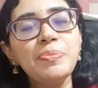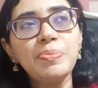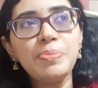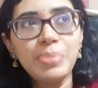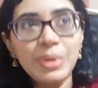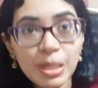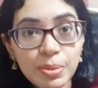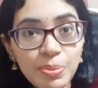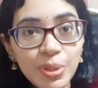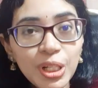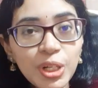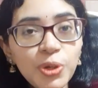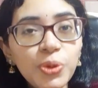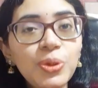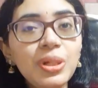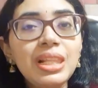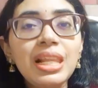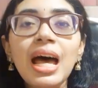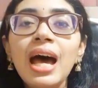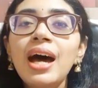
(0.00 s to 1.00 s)
people
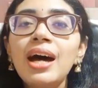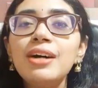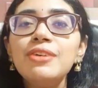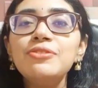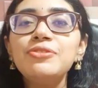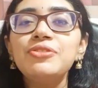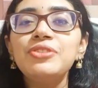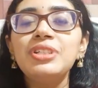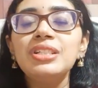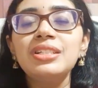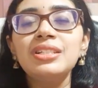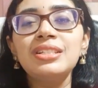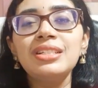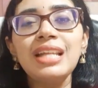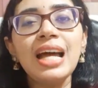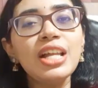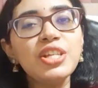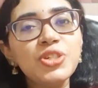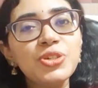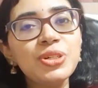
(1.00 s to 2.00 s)
who love the
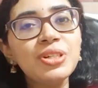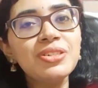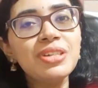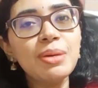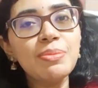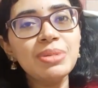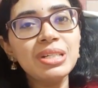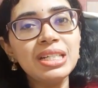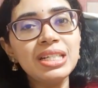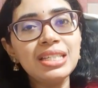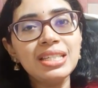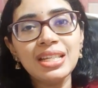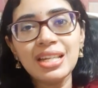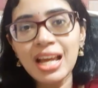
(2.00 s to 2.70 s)
natural remedies